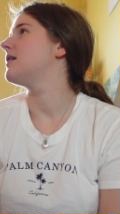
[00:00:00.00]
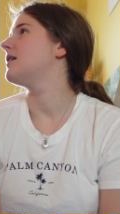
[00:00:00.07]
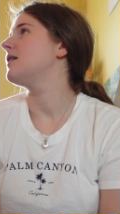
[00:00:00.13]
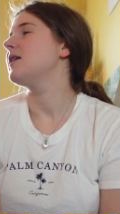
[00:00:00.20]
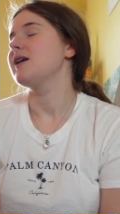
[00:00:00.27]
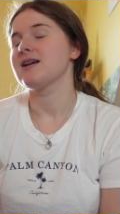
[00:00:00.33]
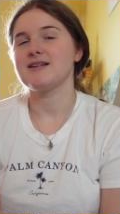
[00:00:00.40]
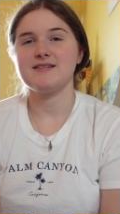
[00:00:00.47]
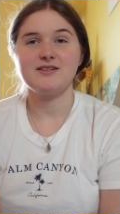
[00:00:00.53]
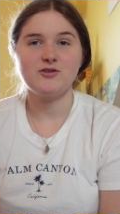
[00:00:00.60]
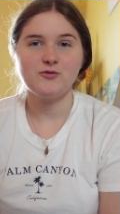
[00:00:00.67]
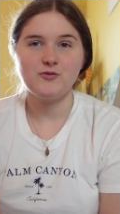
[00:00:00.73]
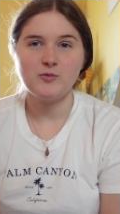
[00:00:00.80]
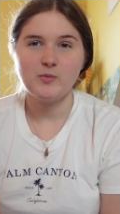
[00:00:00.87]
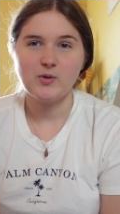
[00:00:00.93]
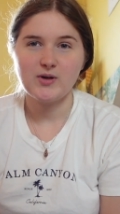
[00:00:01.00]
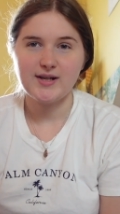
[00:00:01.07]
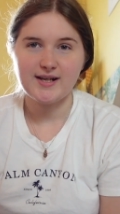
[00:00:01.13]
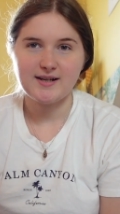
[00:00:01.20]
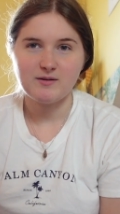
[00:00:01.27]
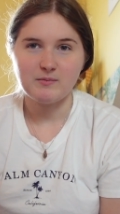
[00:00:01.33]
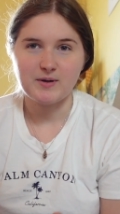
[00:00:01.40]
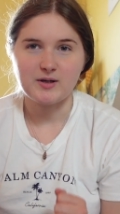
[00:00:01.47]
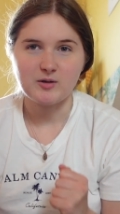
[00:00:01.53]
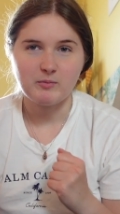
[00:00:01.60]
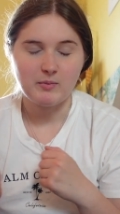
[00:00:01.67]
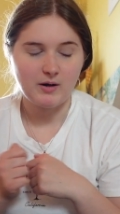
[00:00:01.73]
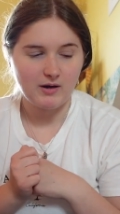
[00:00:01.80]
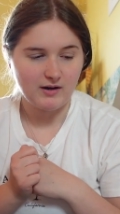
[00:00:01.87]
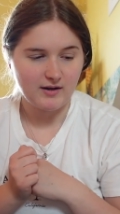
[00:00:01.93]
Because I know if you put it in a bigger
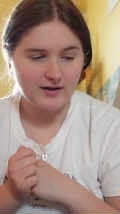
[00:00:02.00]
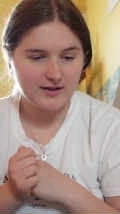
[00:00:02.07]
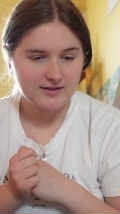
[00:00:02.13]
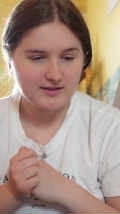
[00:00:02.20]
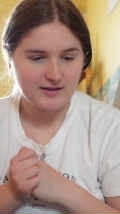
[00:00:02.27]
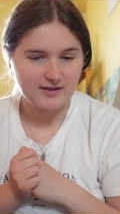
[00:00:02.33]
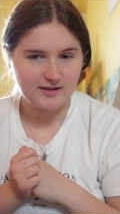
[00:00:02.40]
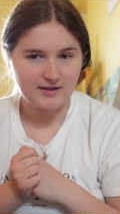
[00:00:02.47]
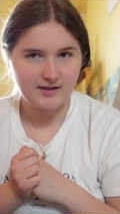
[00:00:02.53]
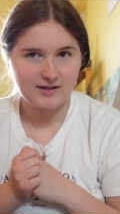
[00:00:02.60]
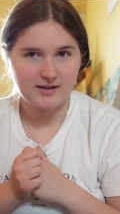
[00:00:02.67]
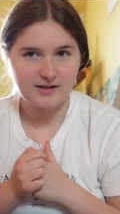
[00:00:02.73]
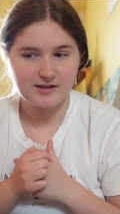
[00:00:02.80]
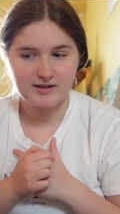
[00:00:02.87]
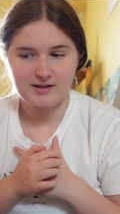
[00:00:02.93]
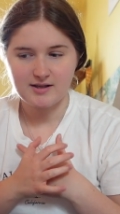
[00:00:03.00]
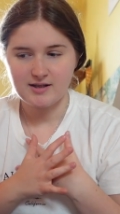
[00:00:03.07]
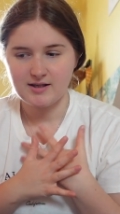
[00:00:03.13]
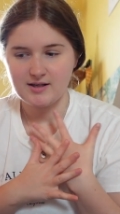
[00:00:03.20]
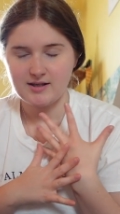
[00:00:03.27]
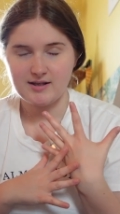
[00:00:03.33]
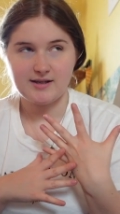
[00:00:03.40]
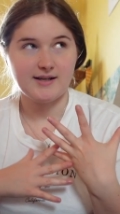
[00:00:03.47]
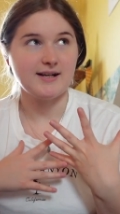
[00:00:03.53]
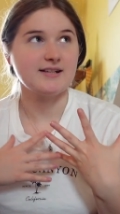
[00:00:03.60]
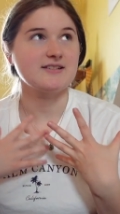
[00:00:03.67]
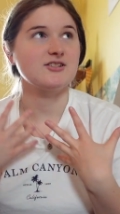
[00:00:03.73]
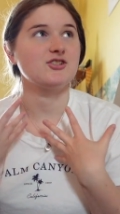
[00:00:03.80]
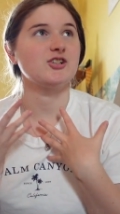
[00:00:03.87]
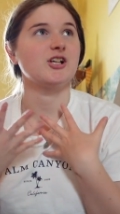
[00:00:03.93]
pot, it
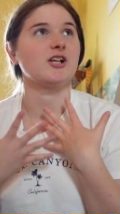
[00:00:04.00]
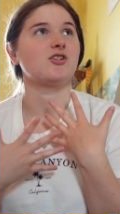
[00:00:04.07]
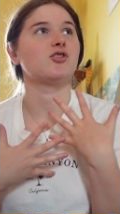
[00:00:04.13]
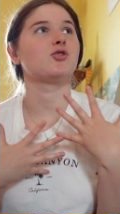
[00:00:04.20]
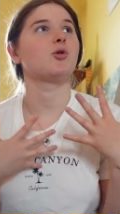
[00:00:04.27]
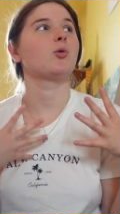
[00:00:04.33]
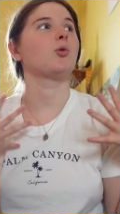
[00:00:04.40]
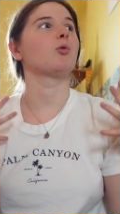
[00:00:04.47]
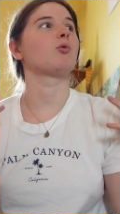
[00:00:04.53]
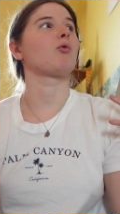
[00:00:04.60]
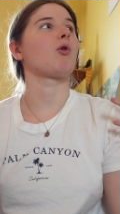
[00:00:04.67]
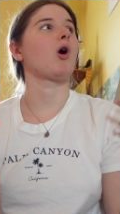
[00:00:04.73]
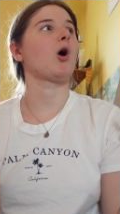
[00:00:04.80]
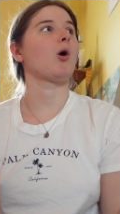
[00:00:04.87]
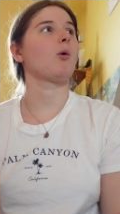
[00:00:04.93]
has a chance to grow